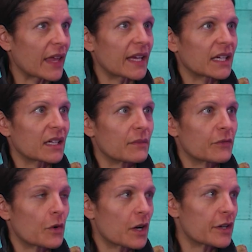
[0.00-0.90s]
like,
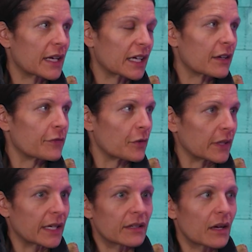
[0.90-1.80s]
are you getting enough
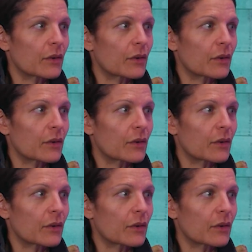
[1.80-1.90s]
folate?